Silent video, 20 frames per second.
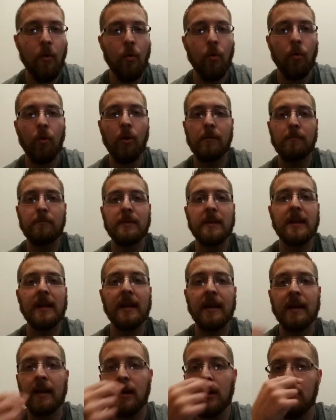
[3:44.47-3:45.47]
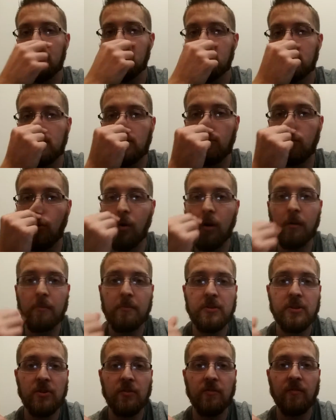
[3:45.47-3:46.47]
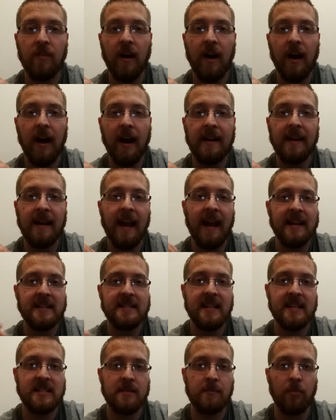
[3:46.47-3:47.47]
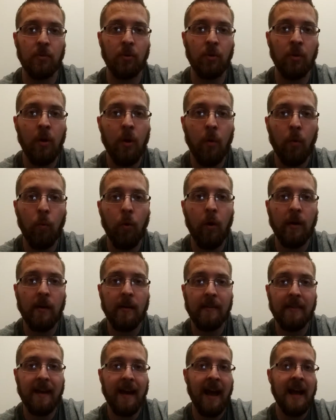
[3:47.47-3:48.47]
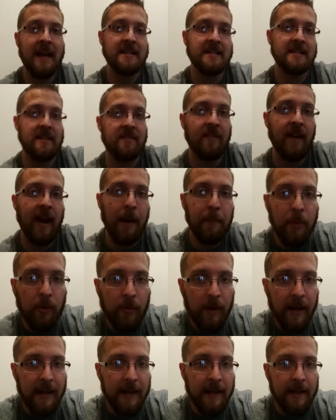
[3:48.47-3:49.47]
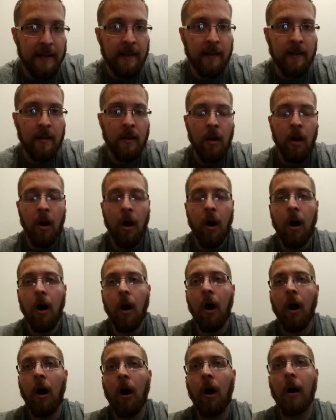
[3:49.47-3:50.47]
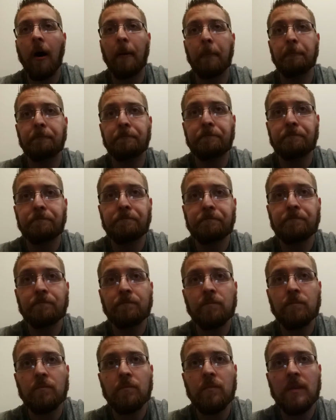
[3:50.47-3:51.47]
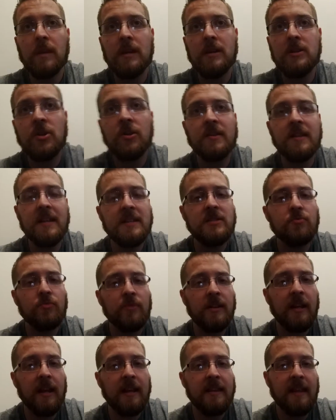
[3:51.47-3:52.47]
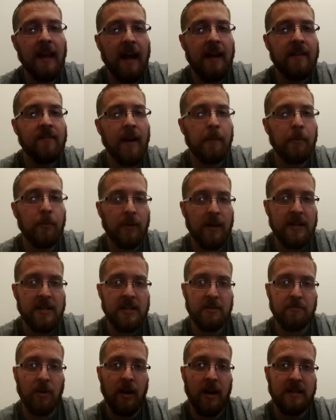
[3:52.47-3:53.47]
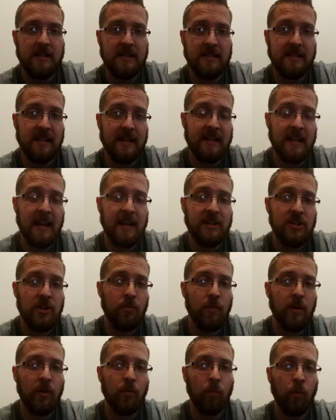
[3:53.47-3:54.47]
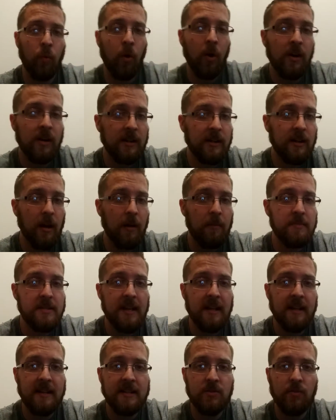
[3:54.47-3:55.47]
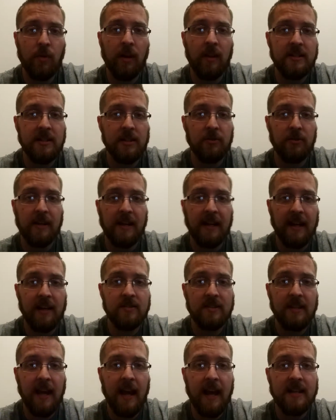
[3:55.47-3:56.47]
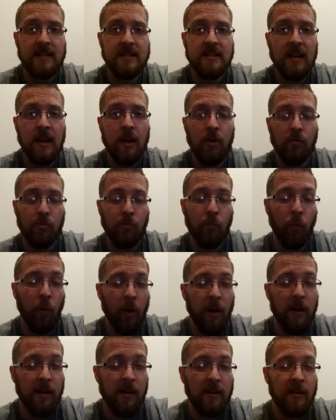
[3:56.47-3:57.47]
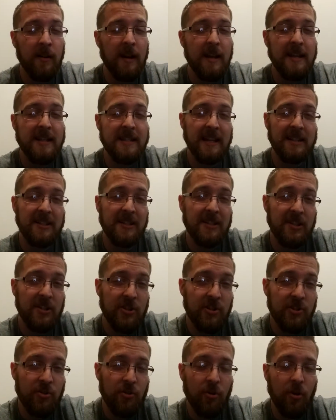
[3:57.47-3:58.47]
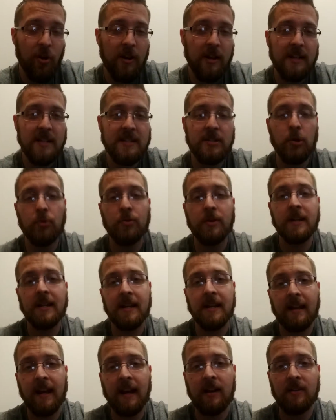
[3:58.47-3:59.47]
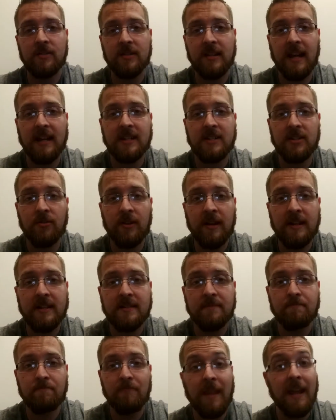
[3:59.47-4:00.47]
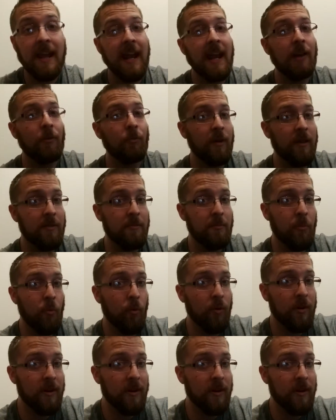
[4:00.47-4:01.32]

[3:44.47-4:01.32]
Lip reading: or being too warm to find accessible water that hasn't evaporated. So, and that's really in that evaporation process is actually where water comes in as well as a greenhouse gas. Water is actually the strongest greenhouse gas there is, and with more